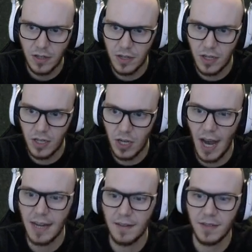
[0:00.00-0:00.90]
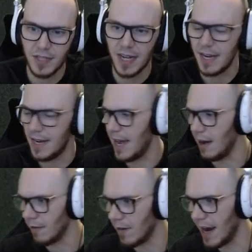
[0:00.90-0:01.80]
can kind of see it
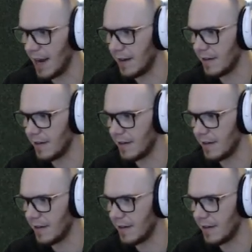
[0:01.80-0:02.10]
now, right?